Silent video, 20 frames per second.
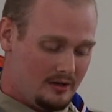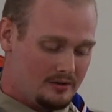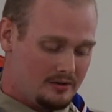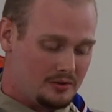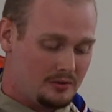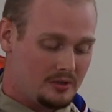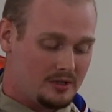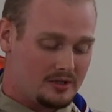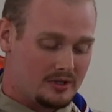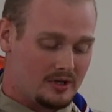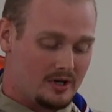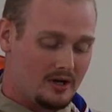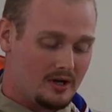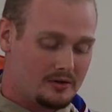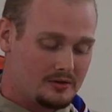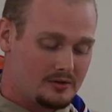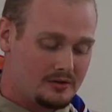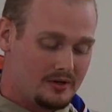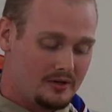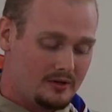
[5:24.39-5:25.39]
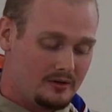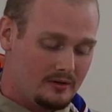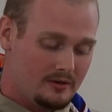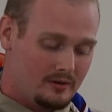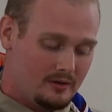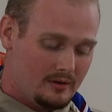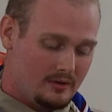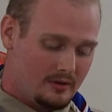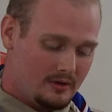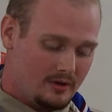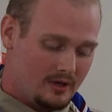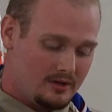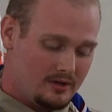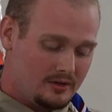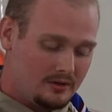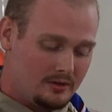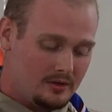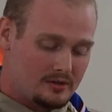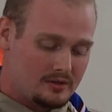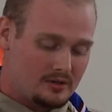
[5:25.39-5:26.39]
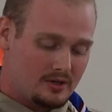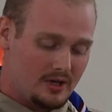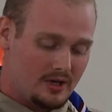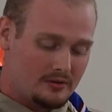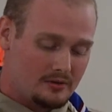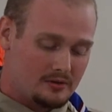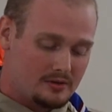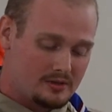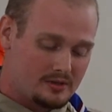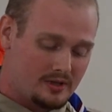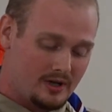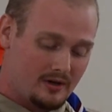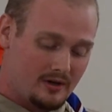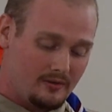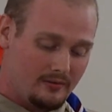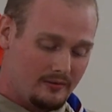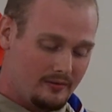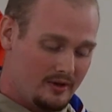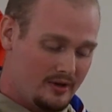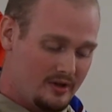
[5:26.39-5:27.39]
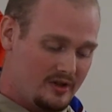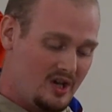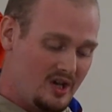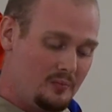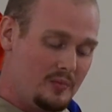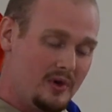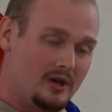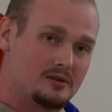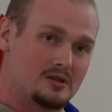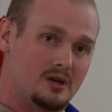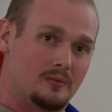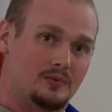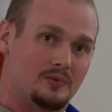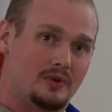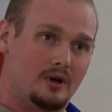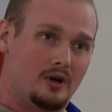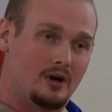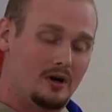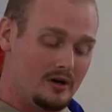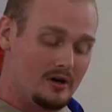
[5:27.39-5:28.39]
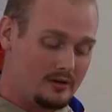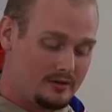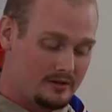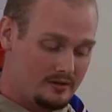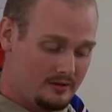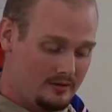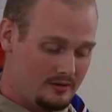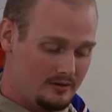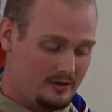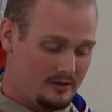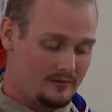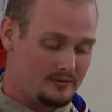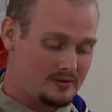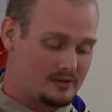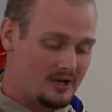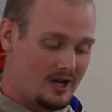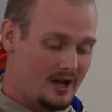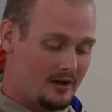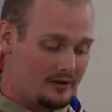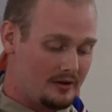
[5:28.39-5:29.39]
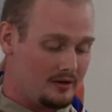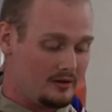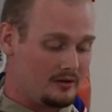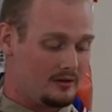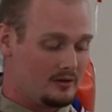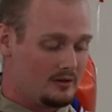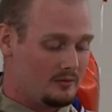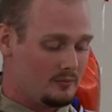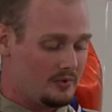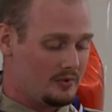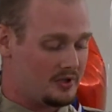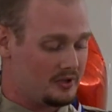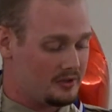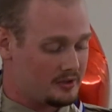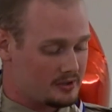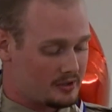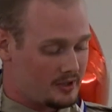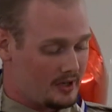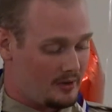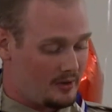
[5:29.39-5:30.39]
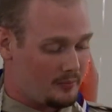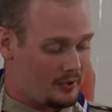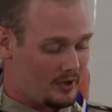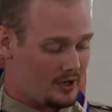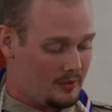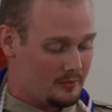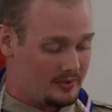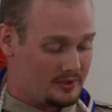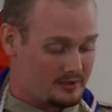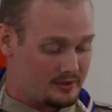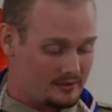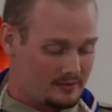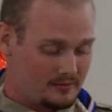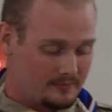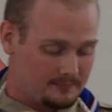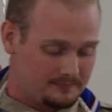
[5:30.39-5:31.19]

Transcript: duty to country, and duties to others self that makes up the heart of scouting within the Scout Promise.